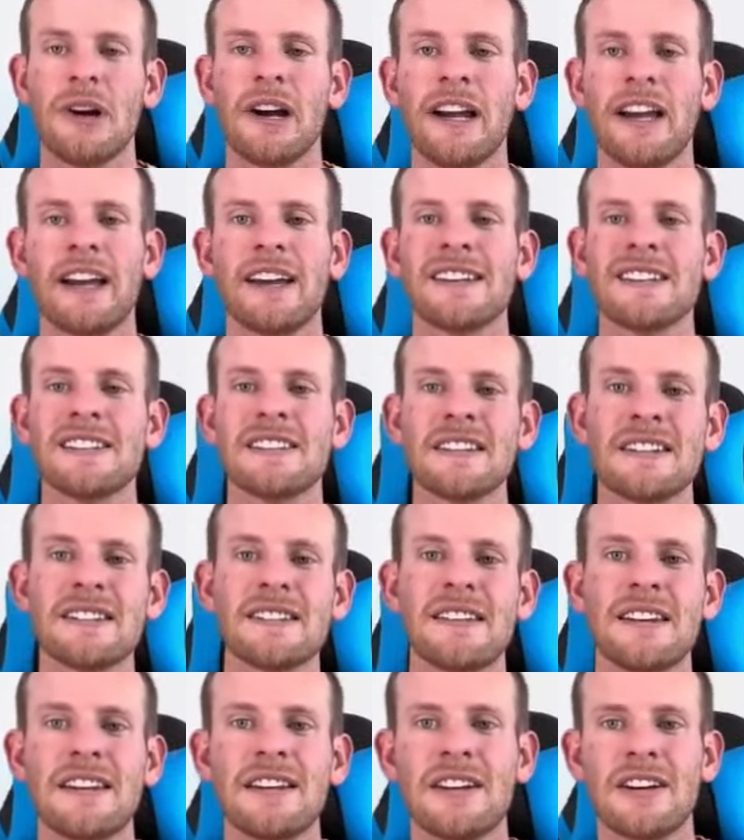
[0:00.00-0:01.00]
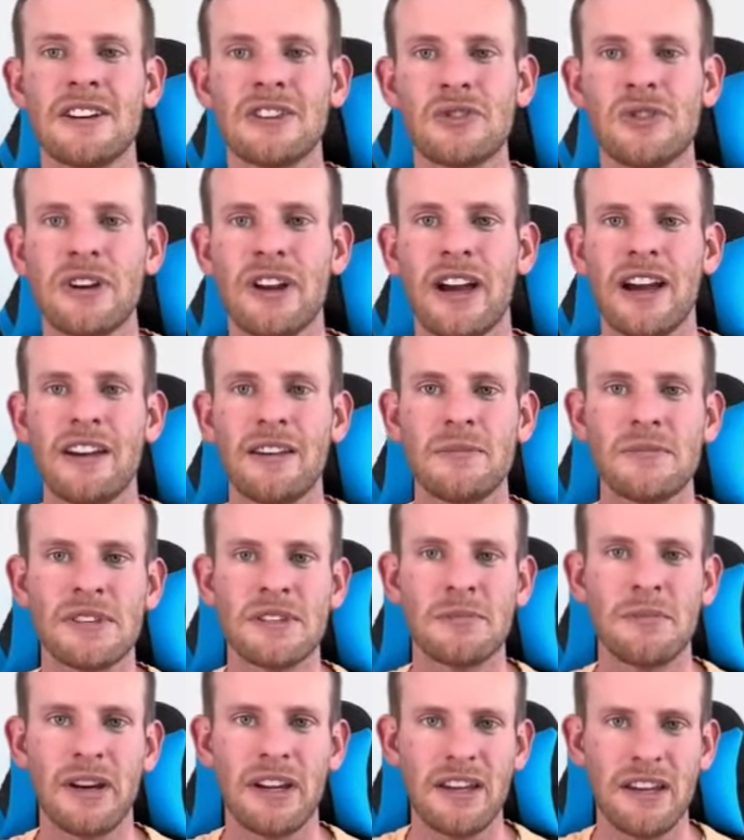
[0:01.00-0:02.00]
I had 1,600 items in
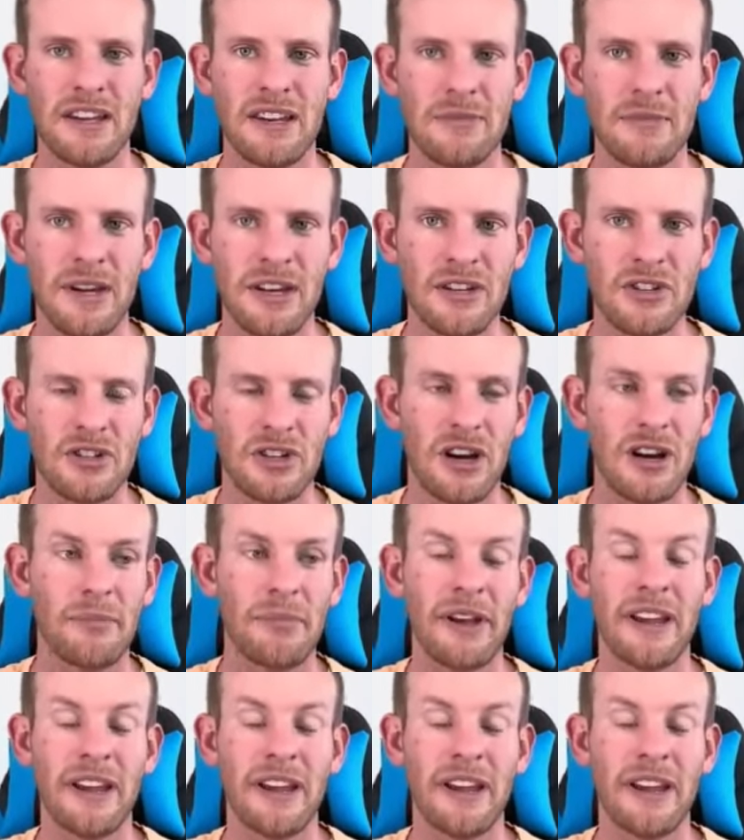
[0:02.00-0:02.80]
my eBay shop,